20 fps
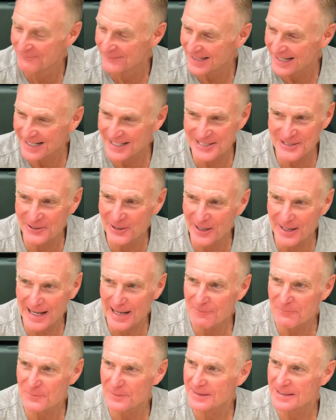And you
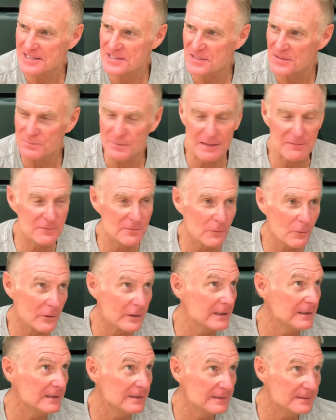know, this is my
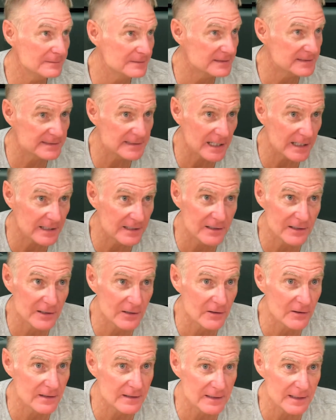42nd
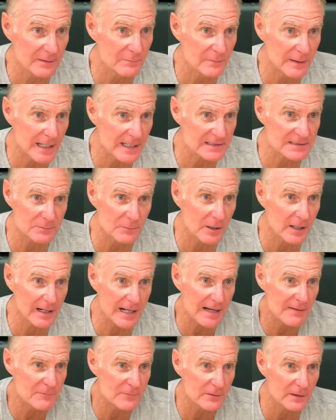year in basketball,
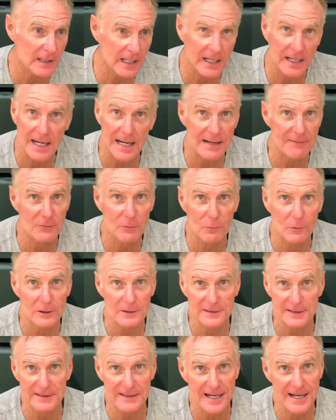and I feel like I haven't
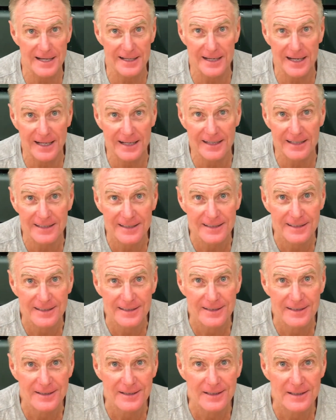worked a day yet.
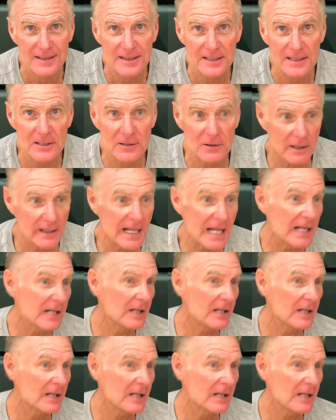You know, and that